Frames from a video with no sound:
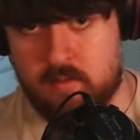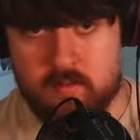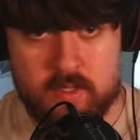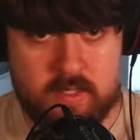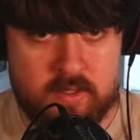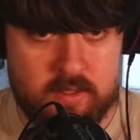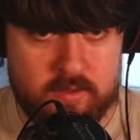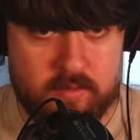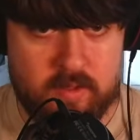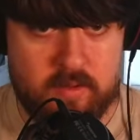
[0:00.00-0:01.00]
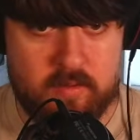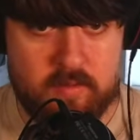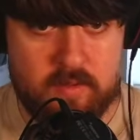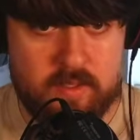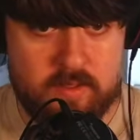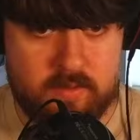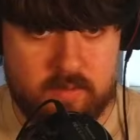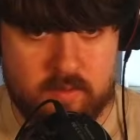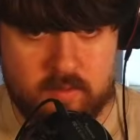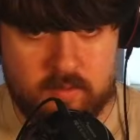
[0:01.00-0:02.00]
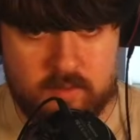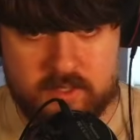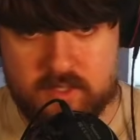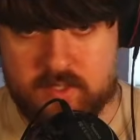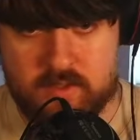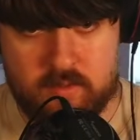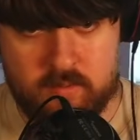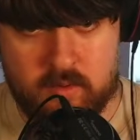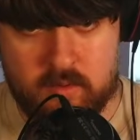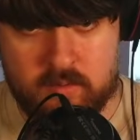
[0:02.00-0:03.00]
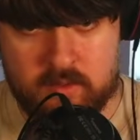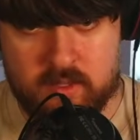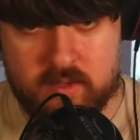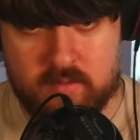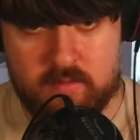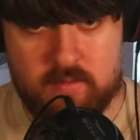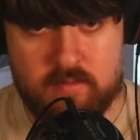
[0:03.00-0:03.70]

Why did I do that? This is wrong. This is so wrong. What the hell?